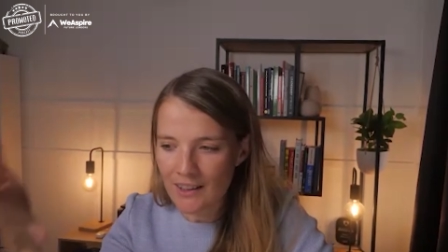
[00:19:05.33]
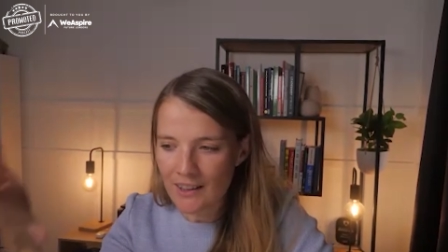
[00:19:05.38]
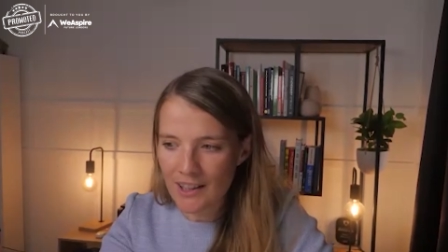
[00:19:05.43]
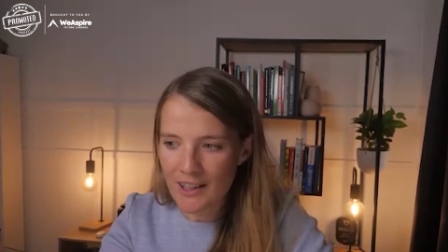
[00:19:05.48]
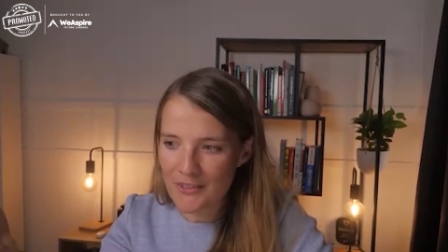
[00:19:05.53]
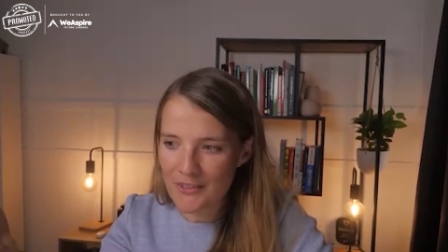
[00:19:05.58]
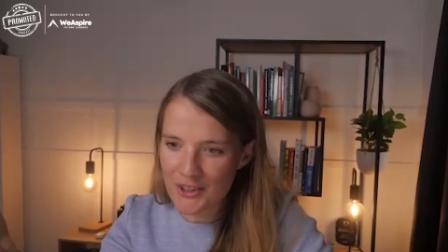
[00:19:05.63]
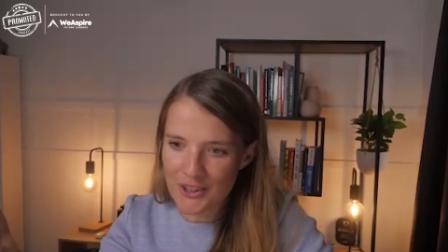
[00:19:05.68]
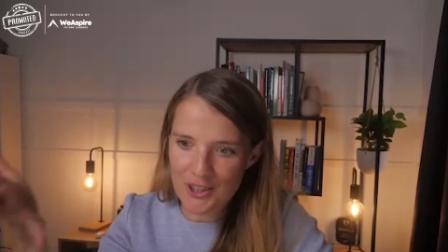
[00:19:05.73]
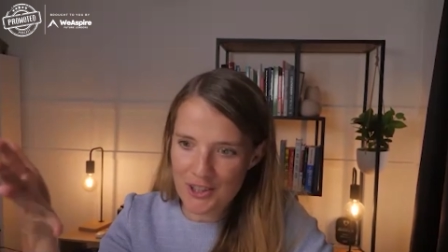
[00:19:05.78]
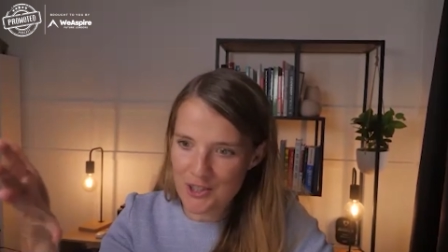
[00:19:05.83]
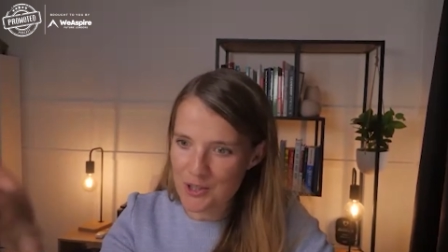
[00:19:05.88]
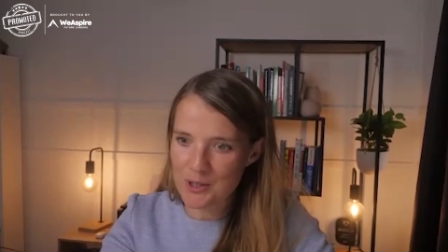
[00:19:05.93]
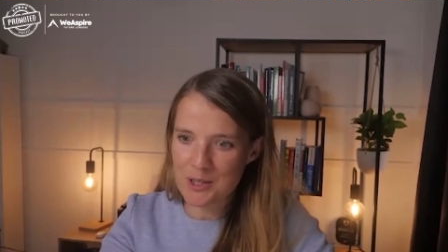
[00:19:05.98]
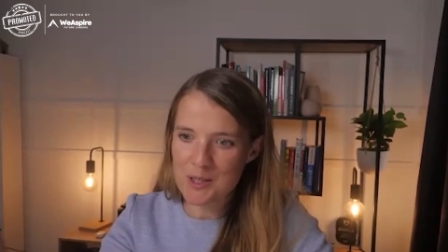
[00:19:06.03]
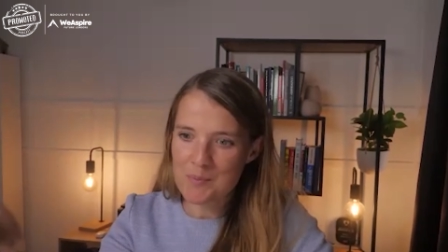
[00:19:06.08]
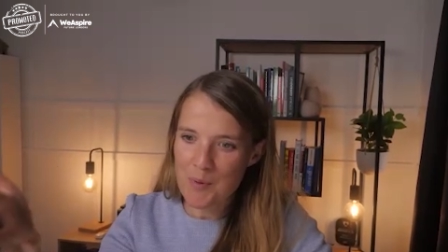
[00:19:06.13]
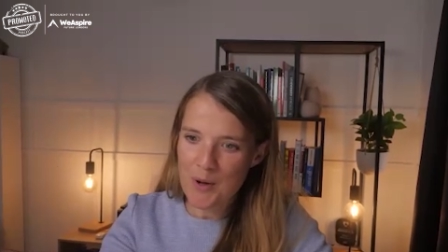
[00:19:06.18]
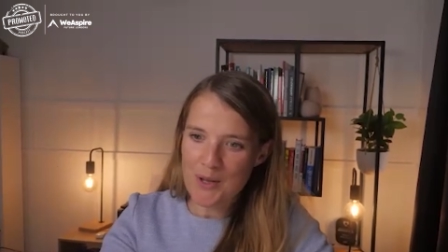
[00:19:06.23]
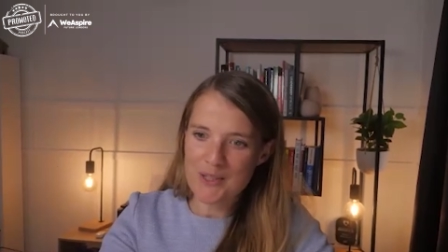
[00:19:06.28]
oh, I've got to go talk
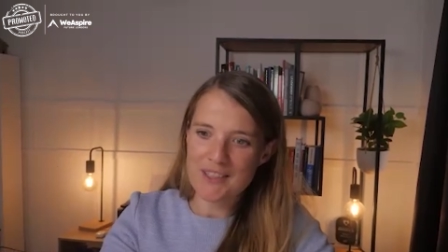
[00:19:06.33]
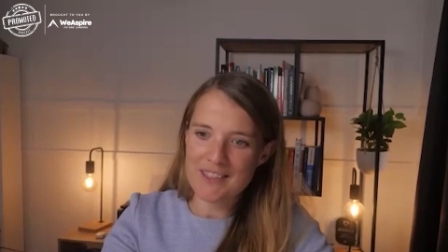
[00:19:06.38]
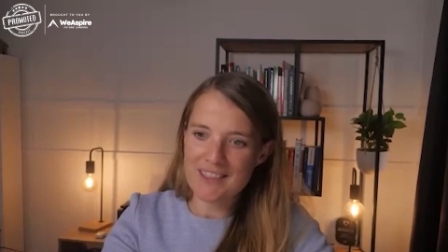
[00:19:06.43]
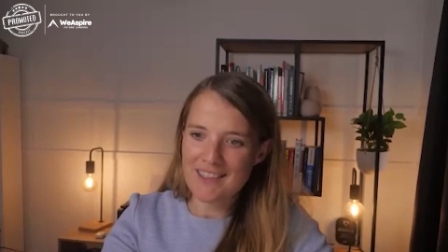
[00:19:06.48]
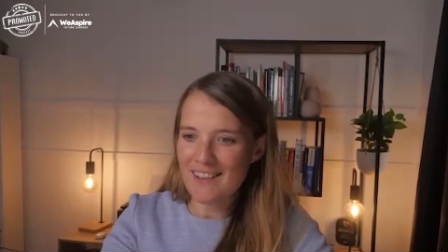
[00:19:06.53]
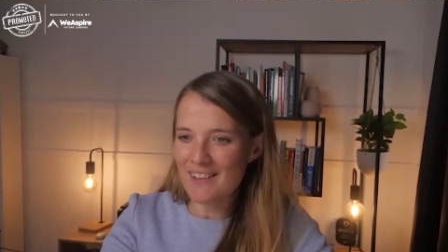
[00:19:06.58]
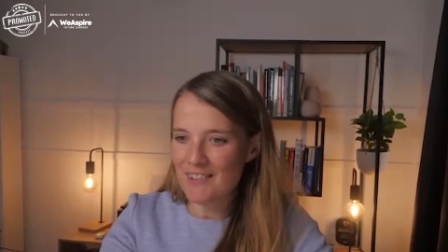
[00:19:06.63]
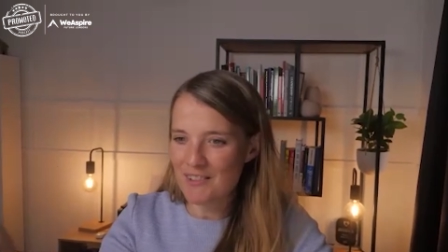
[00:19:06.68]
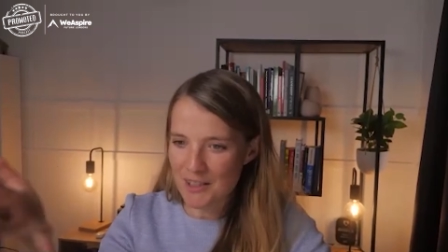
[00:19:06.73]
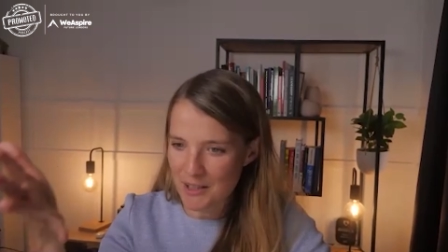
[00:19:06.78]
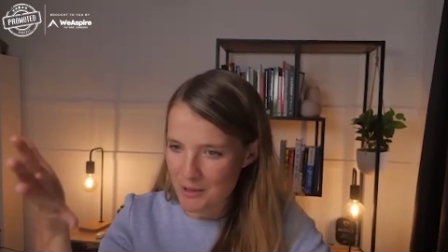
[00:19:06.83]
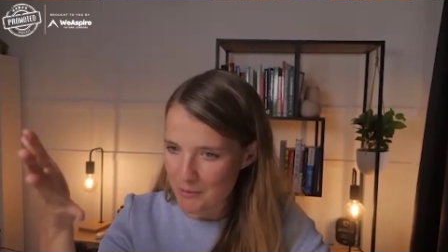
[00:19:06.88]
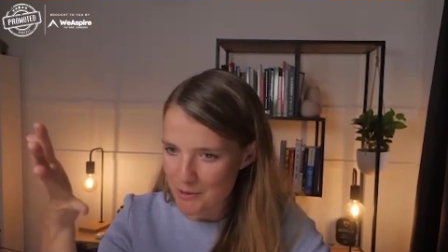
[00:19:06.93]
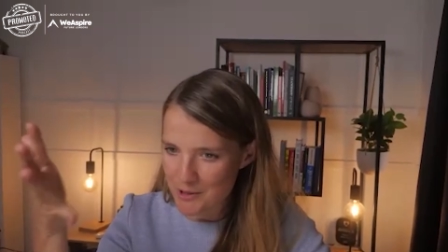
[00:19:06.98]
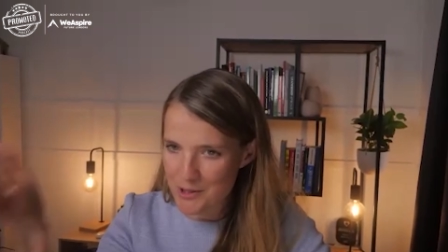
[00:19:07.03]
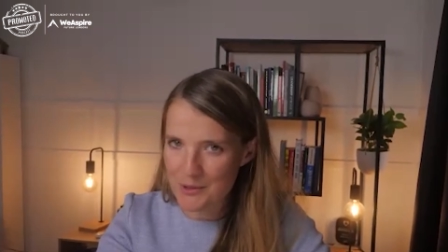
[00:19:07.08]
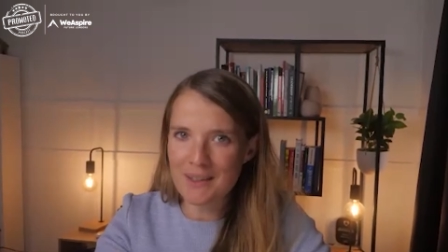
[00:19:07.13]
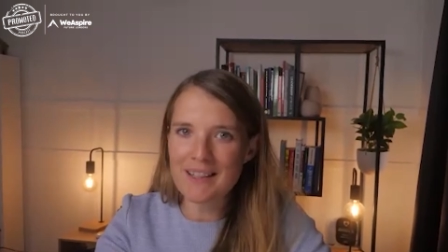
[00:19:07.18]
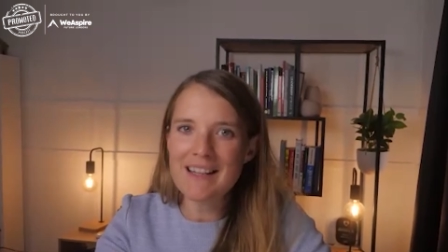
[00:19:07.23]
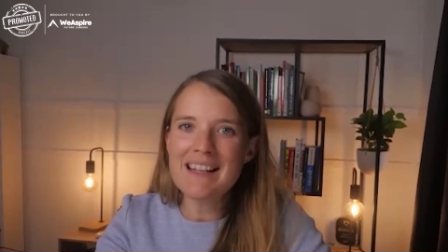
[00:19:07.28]
to this person and I've got to
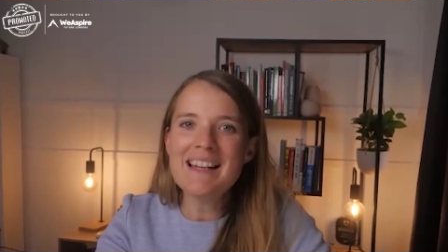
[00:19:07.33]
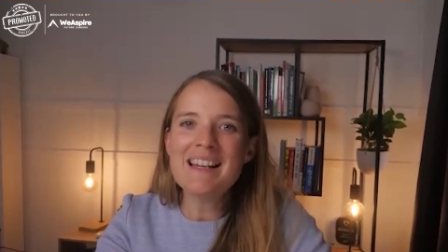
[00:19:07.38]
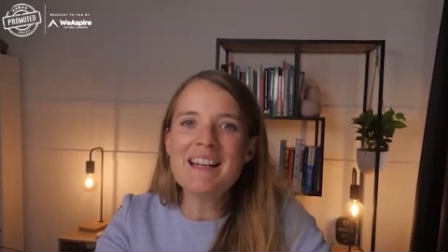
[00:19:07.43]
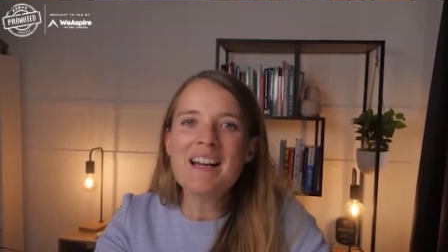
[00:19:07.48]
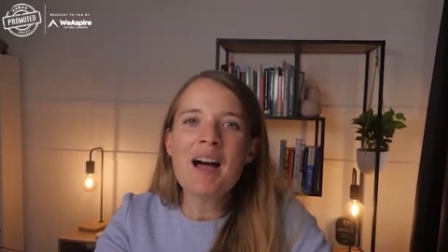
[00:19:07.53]
do it.